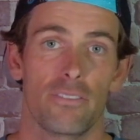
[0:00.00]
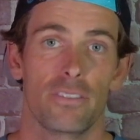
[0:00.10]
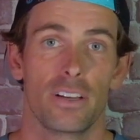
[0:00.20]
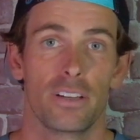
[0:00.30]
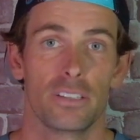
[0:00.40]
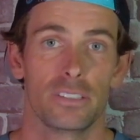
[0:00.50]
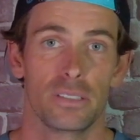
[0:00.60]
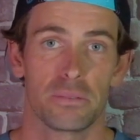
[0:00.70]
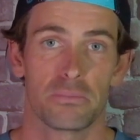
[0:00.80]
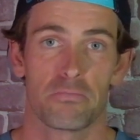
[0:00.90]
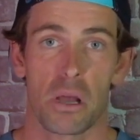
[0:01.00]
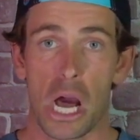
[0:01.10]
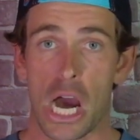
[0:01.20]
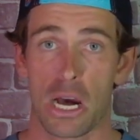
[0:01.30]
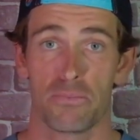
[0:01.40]
of just
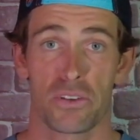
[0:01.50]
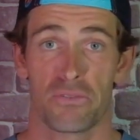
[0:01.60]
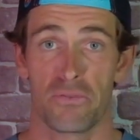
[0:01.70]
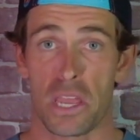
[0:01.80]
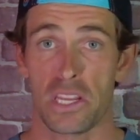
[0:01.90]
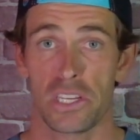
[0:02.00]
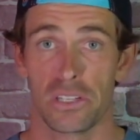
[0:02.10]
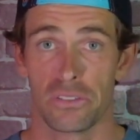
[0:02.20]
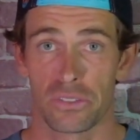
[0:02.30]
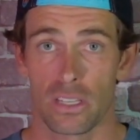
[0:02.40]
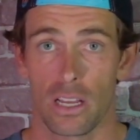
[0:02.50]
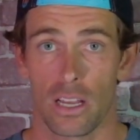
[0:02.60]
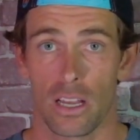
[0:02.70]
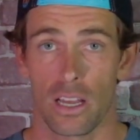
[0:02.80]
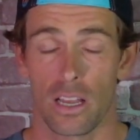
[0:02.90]
observations
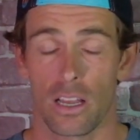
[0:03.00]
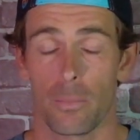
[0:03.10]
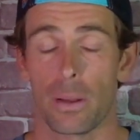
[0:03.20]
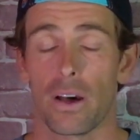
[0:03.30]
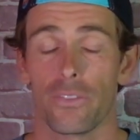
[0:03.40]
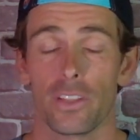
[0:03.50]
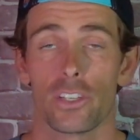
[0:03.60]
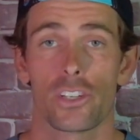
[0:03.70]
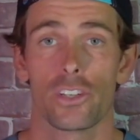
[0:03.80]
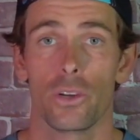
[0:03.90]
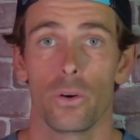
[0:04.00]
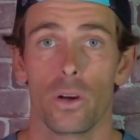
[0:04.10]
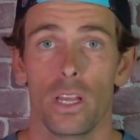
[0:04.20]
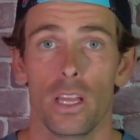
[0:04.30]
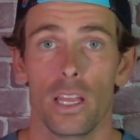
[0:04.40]
about this
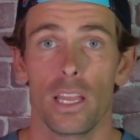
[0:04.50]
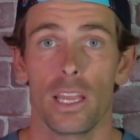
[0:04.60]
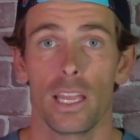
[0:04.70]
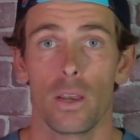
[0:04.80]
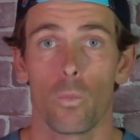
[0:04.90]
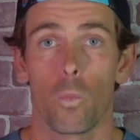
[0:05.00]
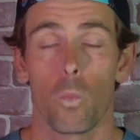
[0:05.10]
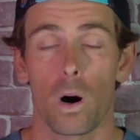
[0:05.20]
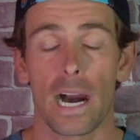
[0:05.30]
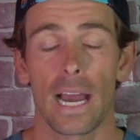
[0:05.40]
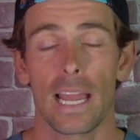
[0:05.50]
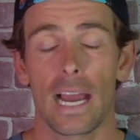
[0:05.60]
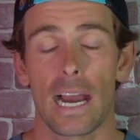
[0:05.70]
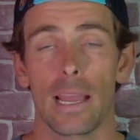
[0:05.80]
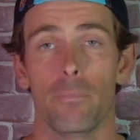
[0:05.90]
shoe and
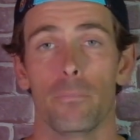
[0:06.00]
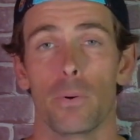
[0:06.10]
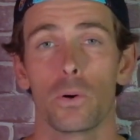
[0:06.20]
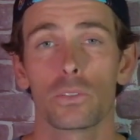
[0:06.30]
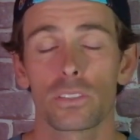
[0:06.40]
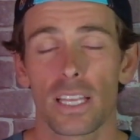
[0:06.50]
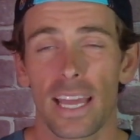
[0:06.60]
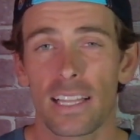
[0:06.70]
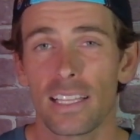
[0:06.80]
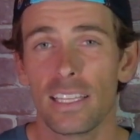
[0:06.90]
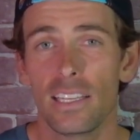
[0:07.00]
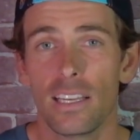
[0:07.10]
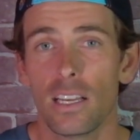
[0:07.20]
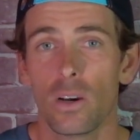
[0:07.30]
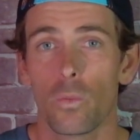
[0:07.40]
why I most likely
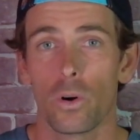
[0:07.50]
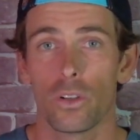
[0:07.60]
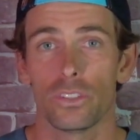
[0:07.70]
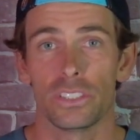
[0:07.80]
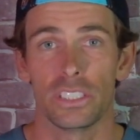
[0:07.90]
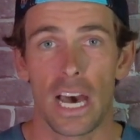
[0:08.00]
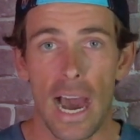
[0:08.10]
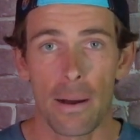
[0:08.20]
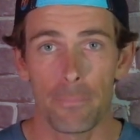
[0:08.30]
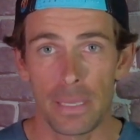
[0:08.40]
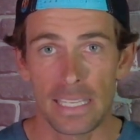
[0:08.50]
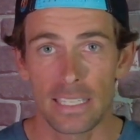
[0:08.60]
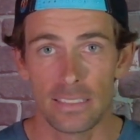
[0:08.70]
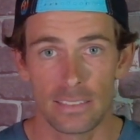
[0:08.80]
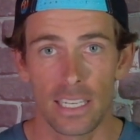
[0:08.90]
will not be
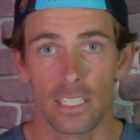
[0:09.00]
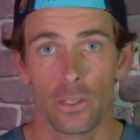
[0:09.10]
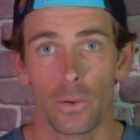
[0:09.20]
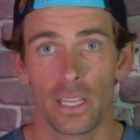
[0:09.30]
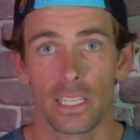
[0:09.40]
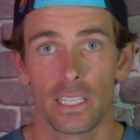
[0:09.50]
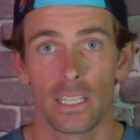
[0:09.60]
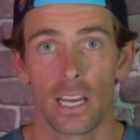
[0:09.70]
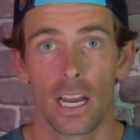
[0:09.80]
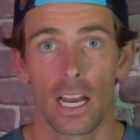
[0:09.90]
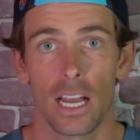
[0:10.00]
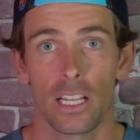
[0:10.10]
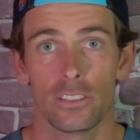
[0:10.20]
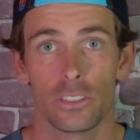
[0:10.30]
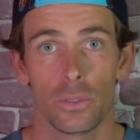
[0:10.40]
continuing
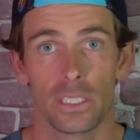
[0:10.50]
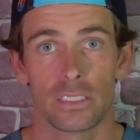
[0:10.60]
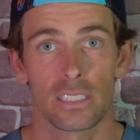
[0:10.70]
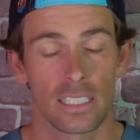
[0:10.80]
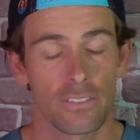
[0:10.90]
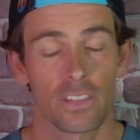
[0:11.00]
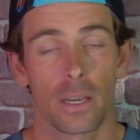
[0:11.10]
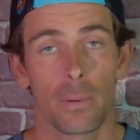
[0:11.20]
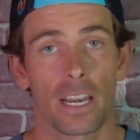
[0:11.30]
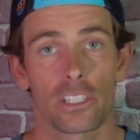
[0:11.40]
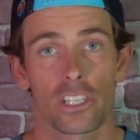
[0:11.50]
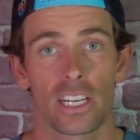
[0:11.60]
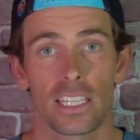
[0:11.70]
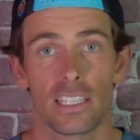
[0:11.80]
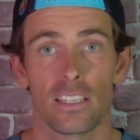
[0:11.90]
doing significant amount of
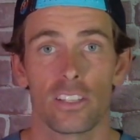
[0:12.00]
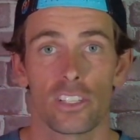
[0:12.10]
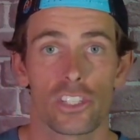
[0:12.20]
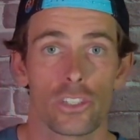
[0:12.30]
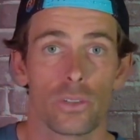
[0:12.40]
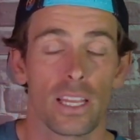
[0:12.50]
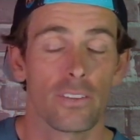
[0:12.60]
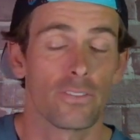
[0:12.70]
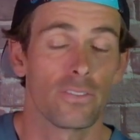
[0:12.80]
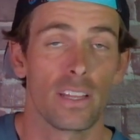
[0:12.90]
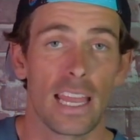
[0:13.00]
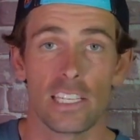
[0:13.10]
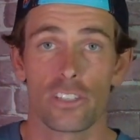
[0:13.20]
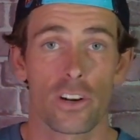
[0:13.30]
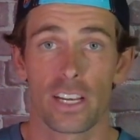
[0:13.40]
training in this shoe, if
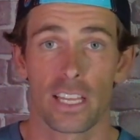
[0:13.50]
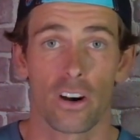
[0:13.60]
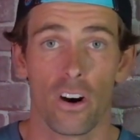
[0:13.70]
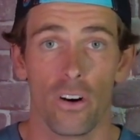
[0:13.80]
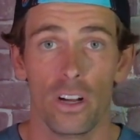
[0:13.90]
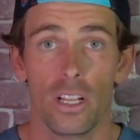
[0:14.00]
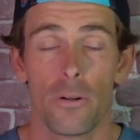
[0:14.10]
any training at all.